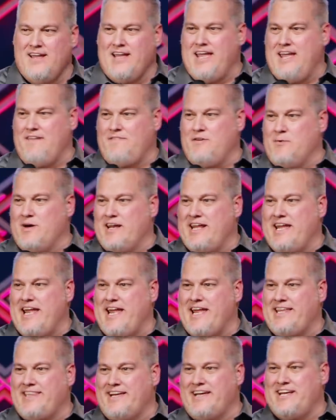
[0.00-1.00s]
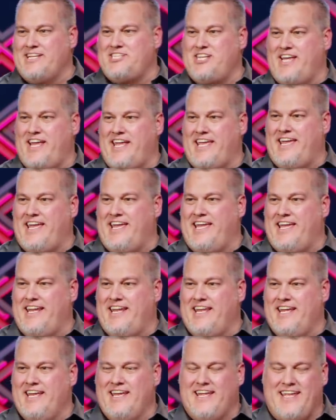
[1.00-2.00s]
If you want to eat the
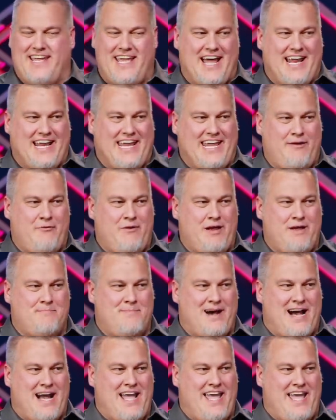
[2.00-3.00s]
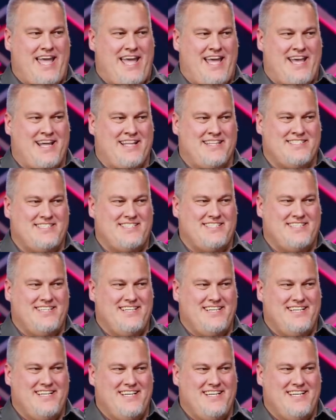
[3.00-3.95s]
chicken, gotta get with my hands.